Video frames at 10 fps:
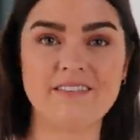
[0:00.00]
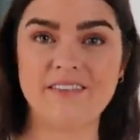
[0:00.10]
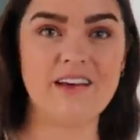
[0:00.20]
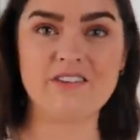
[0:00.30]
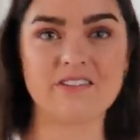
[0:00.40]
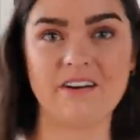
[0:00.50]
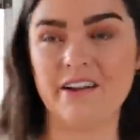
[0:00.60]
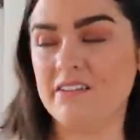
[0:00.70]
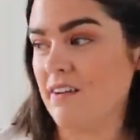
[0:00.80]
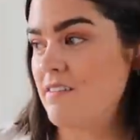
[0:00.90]
so that just
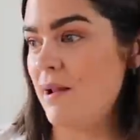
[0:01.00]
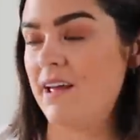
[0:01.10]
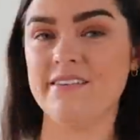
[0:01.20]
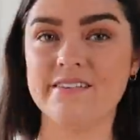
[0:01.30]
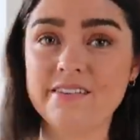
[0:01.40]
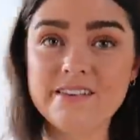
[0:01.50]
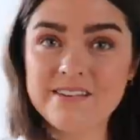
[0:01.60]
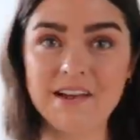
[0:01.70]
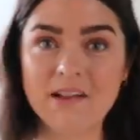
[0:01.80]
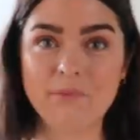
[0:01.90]
kind of explains the
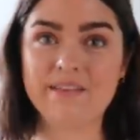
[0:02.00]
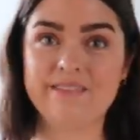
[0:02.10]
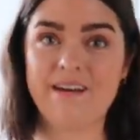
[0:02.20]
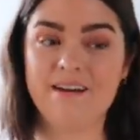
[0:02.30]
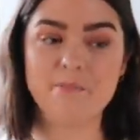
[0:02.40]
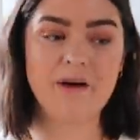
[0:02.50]
slightly weird setup,